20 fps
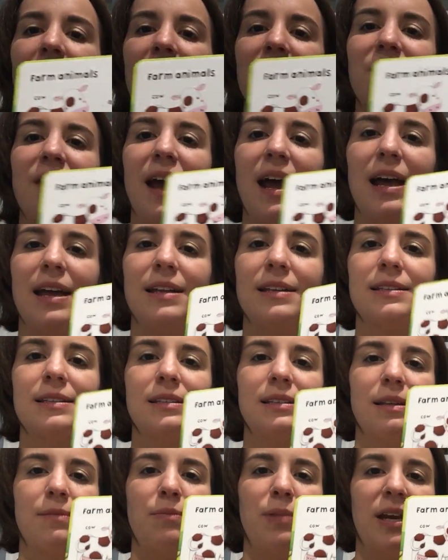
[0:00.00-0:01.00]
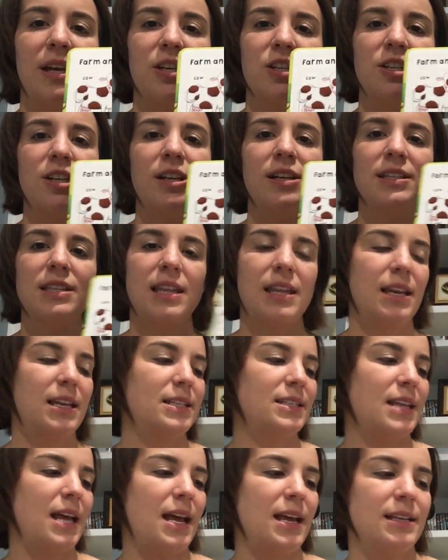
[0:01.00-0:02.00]
kind of has some pictures and then
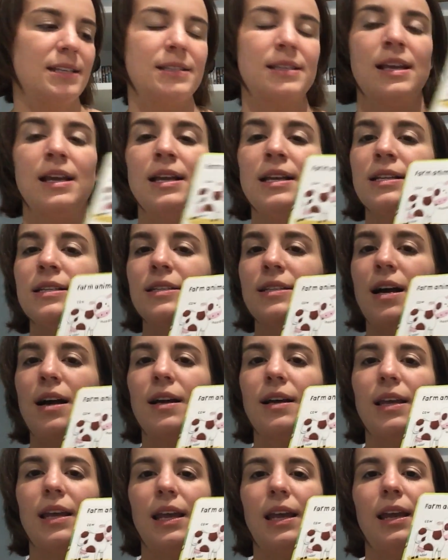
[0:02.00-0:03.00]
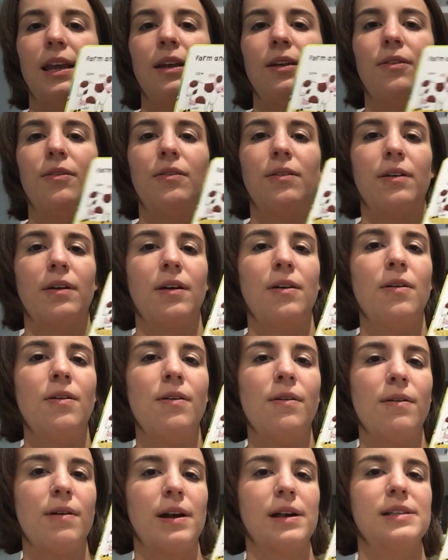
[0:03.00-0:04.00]
it says donkey or
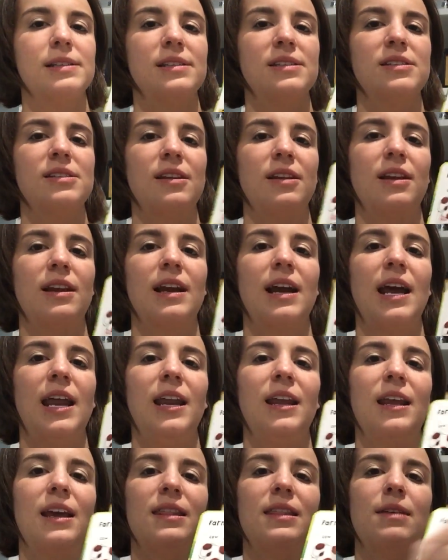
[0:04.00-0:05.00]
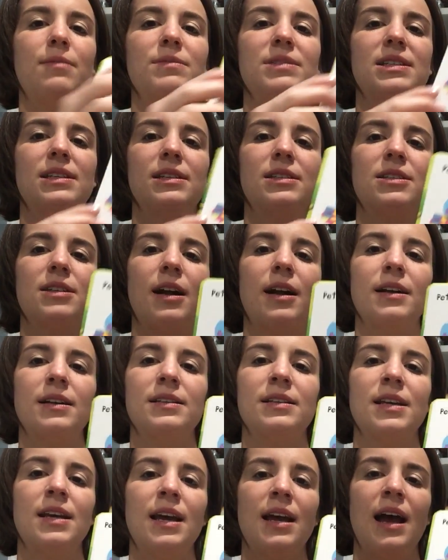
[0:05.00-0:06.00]
horse. And so you can kind of get them to
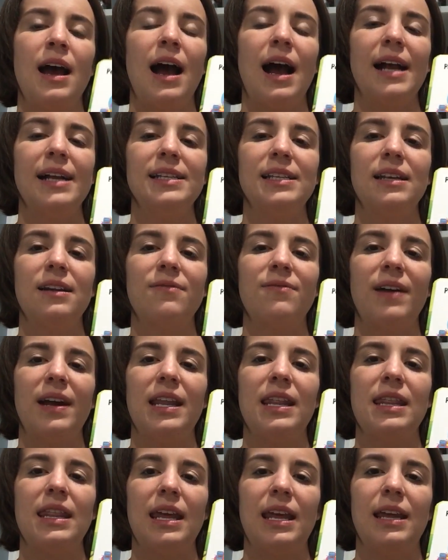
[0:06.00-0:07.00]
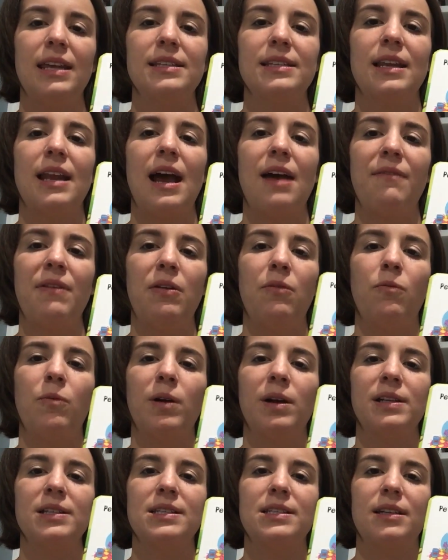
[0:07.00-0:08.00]
start identifying things and having
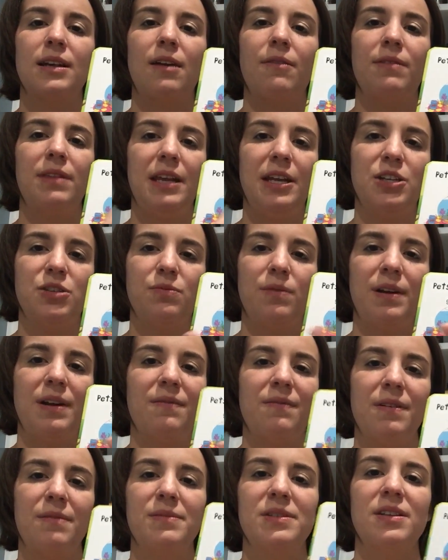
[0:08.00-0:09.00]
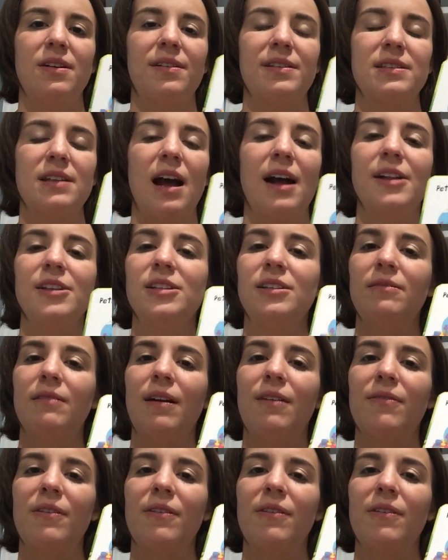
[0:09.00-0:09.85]
words to go with each one of them. So it's not too